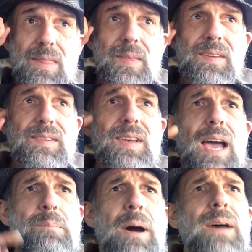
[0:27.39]
this
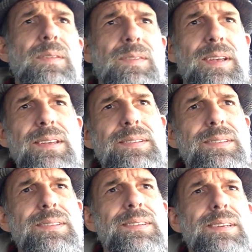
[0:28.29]

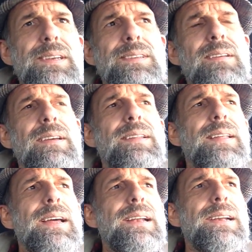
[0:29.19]
hypothesis is something
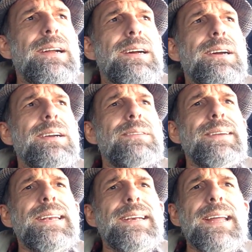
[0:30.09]
that occurred to
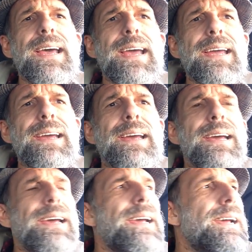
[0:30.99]
me today,
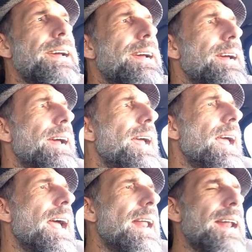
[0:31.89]

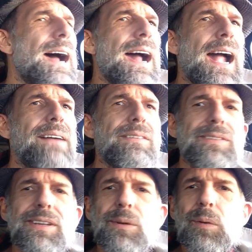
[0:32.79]
and I haven't
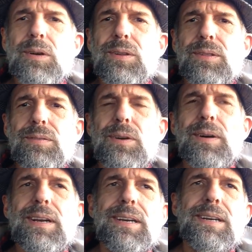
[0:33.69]
really worked
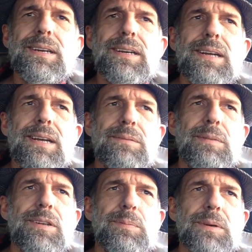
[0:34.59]
through it as
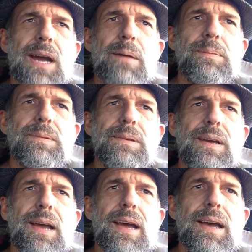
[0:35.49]
much perhaps
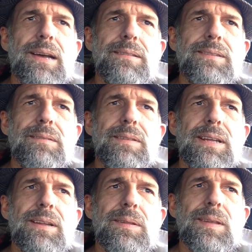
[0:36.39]
as some of
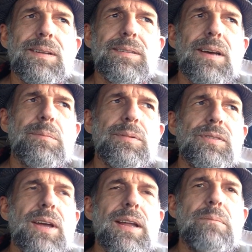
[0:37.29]
the other things I
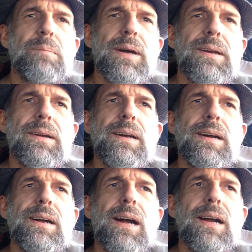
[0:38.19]
present, but
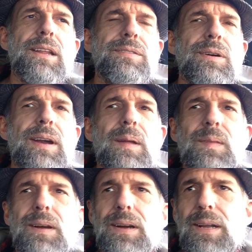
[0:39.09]
I throw it
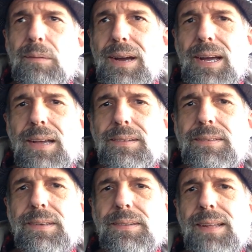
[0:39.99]
out there anyway
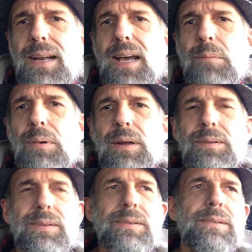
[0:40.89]
as just that
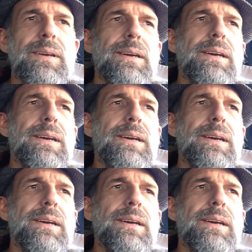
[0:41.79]
hypothesis.